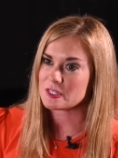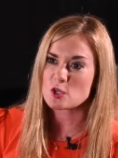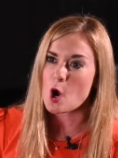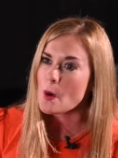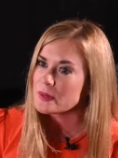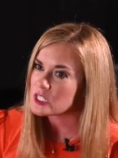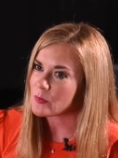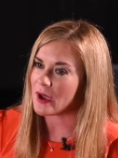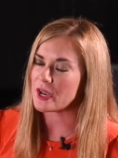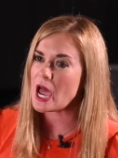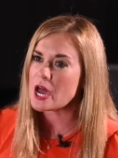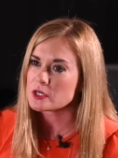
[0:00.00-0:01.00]
It's always
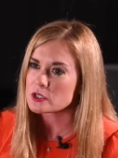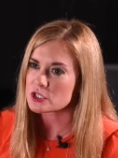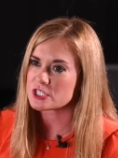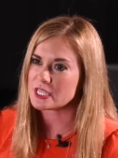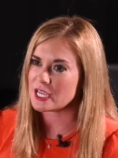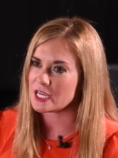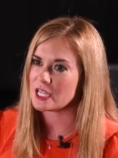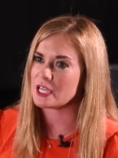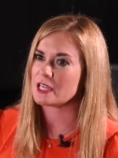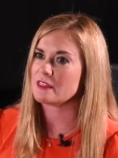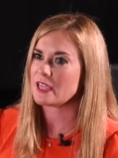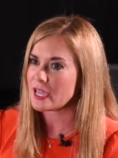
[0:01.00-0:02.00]
about
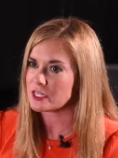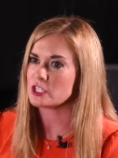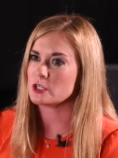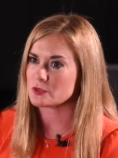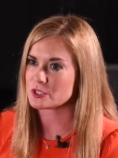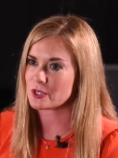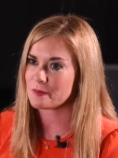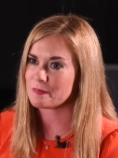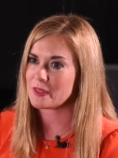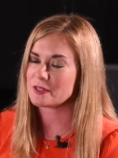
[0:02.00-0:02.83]
understanding the end user.